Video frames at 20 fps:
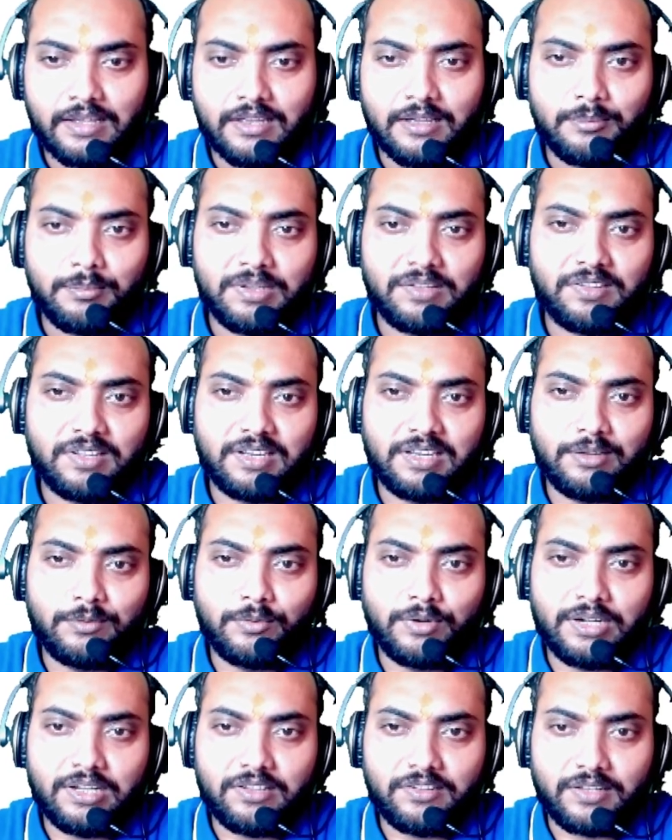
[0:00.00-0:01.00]
Basically,
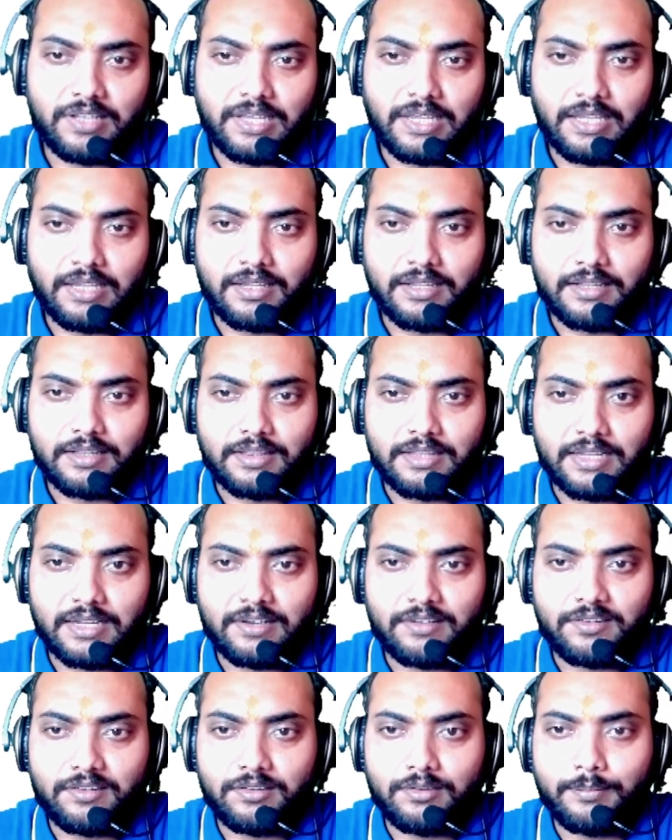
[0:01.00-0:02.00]
what is a?
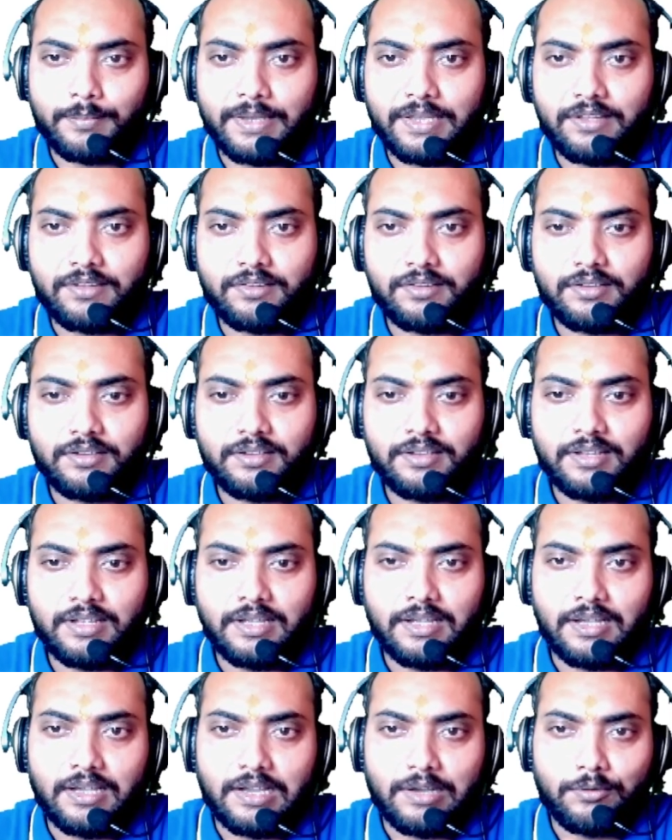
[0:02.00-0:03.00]
That's the base.
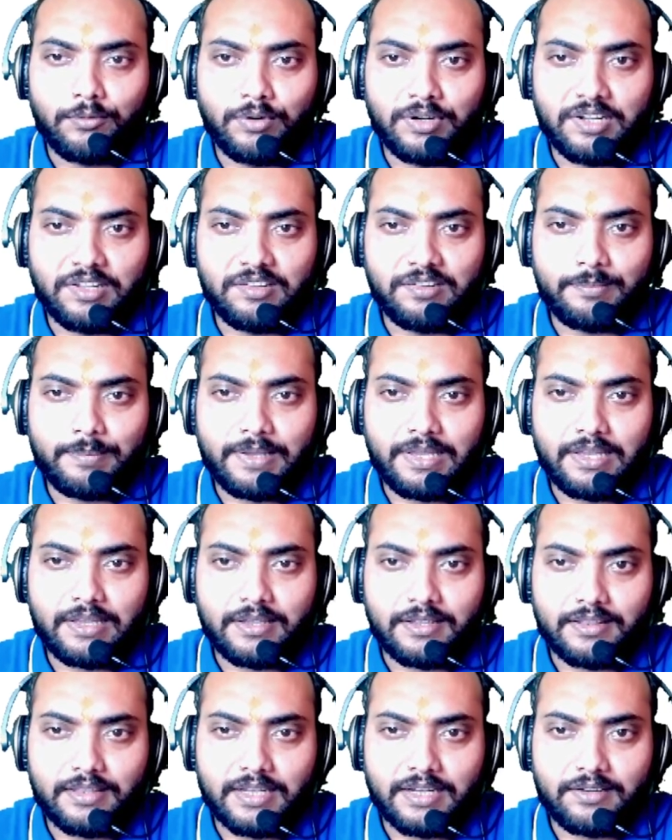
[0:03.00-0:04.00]
What is
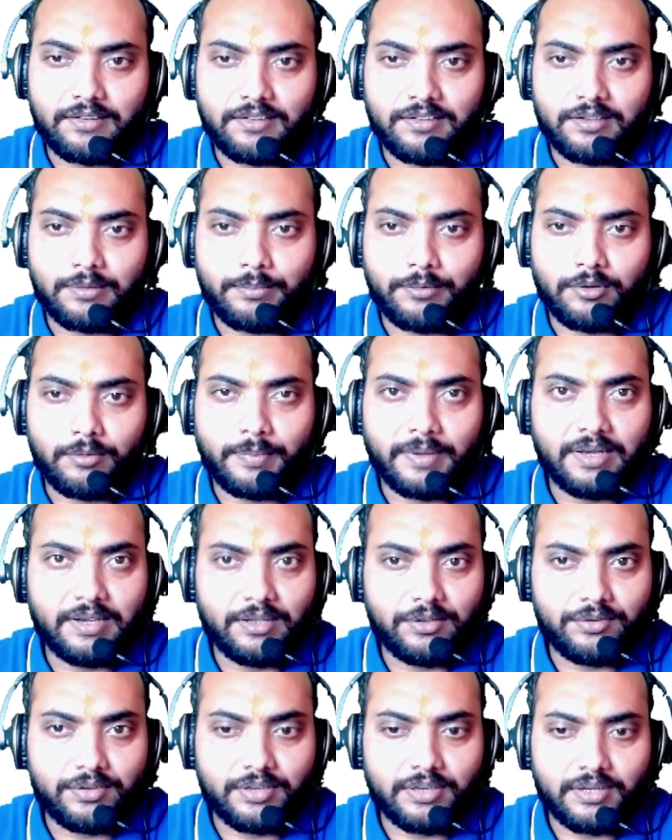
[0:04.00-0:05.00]
b? That's the
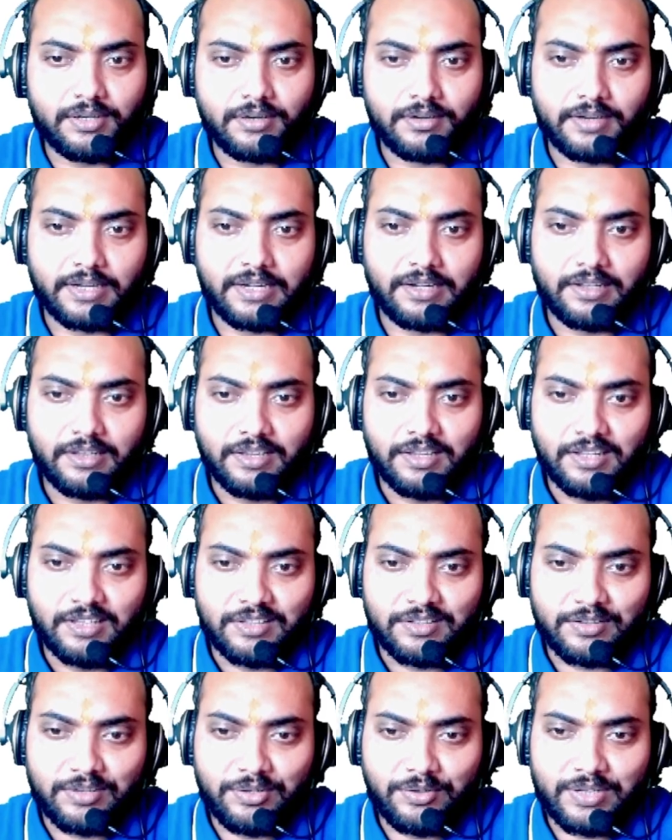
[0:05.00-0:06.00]
perpendicular, right?
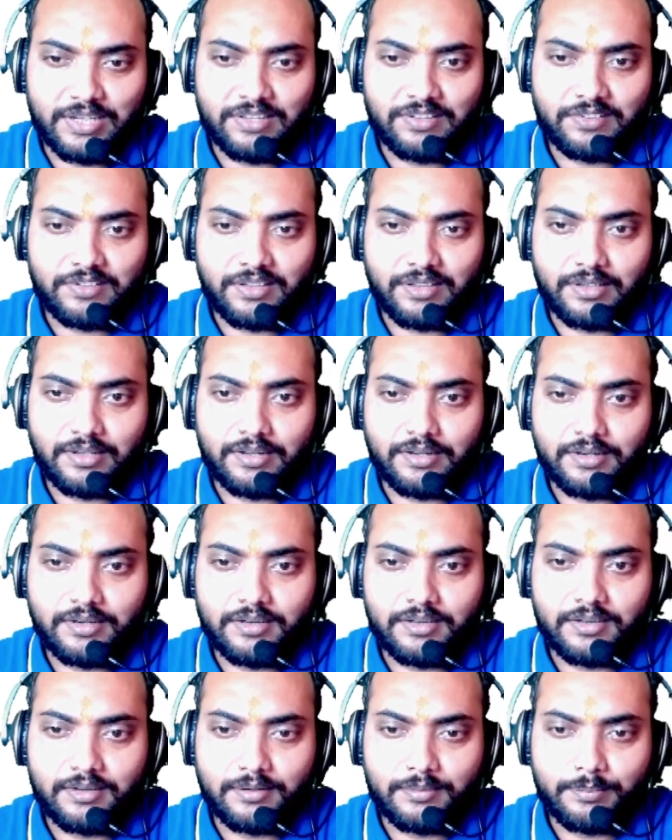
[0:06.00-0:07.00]
So you can see
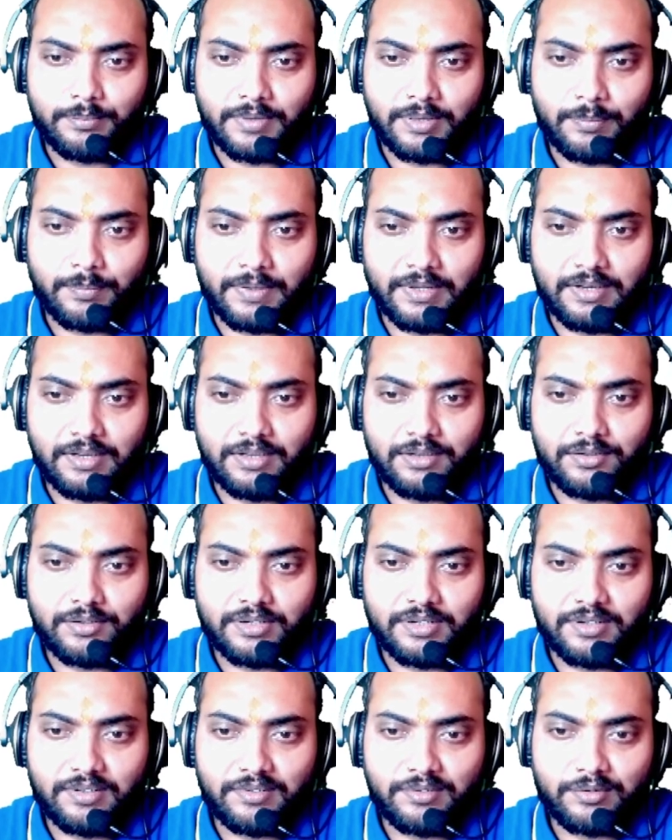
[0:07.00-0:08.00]
here
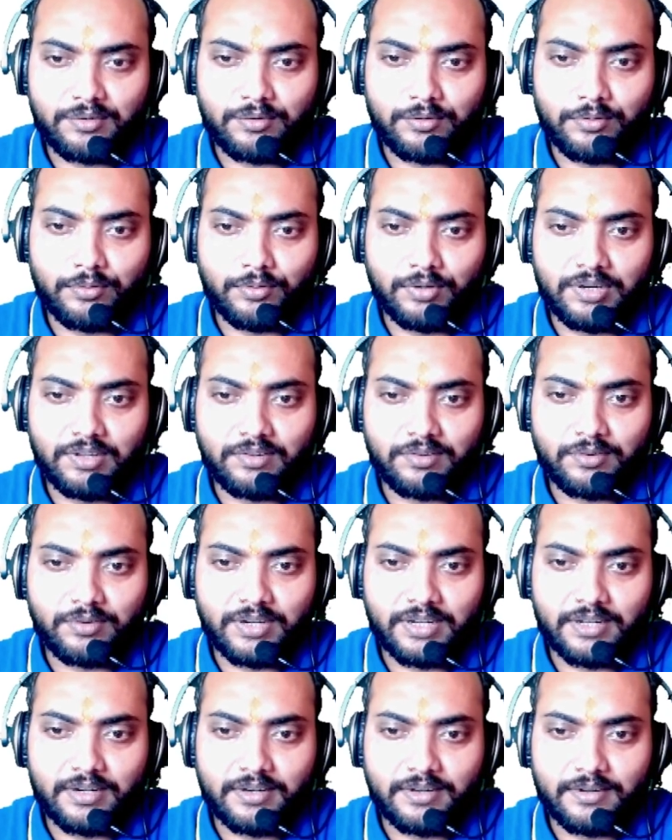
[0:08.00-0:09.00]
perpendicular is whole square